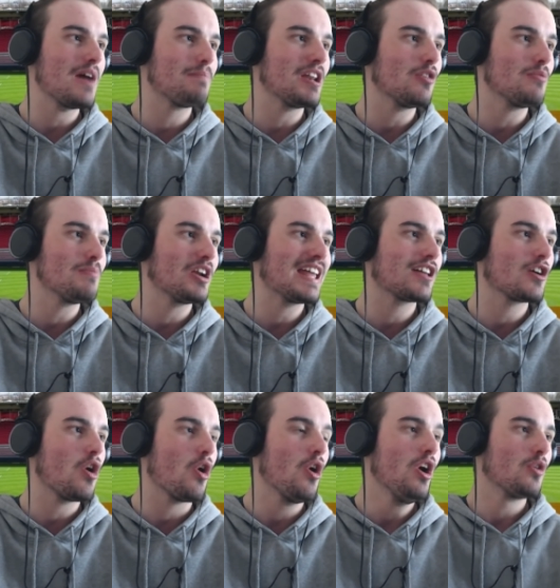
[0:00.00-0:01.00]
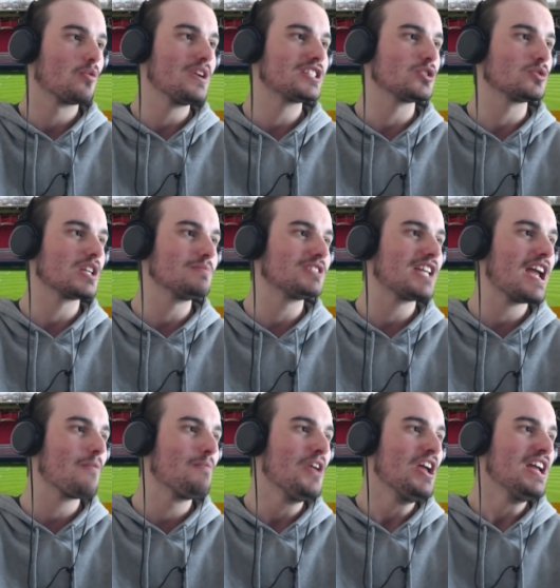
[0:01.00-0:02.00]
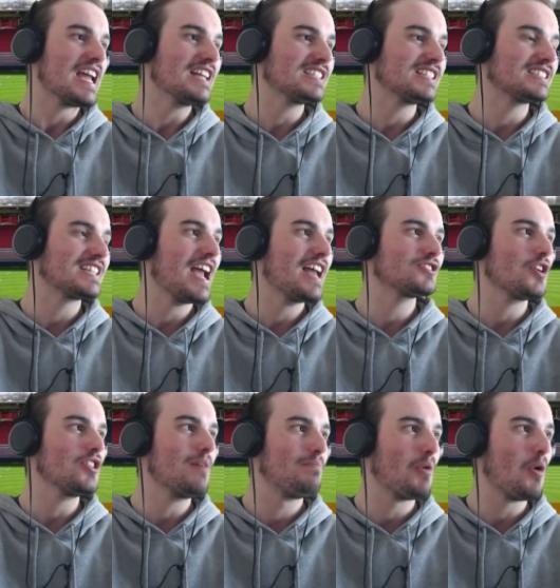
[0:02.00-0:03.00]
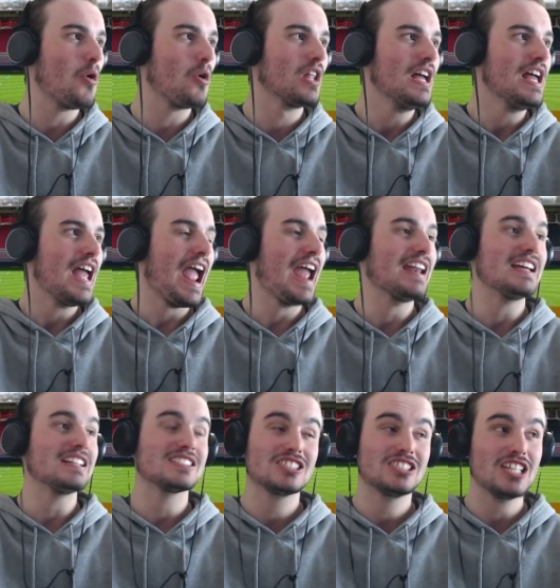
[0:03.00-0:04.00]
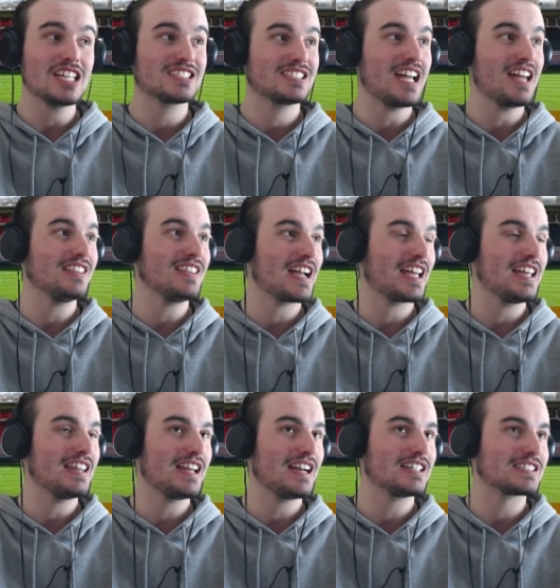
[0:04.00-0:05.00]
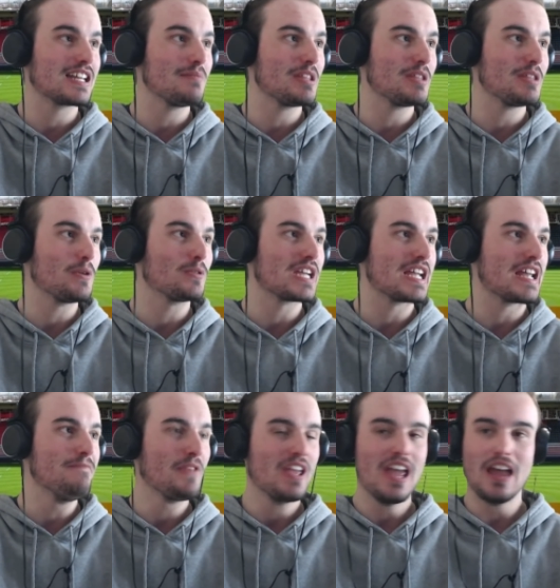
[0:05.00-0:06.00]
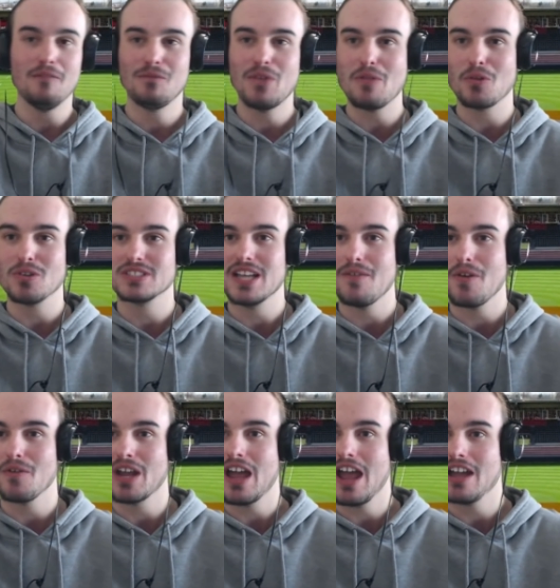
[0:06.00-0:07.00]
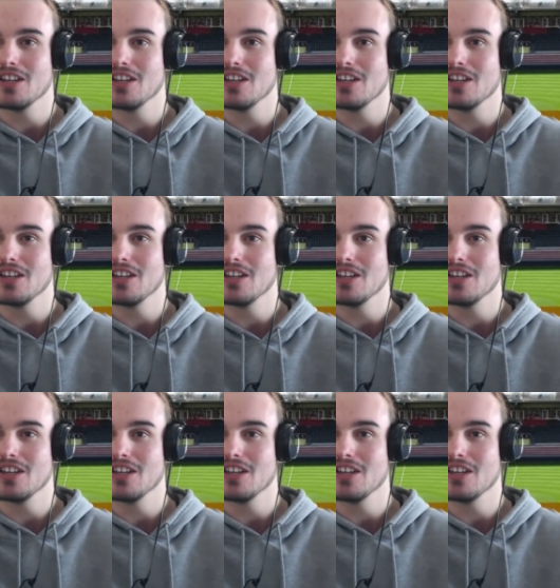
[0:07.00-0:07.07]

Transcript: Apilo Maliko wrestles him down, gets his hands on the ball, and it's just unlucky that it is going to be the penalty in favour of South Africa.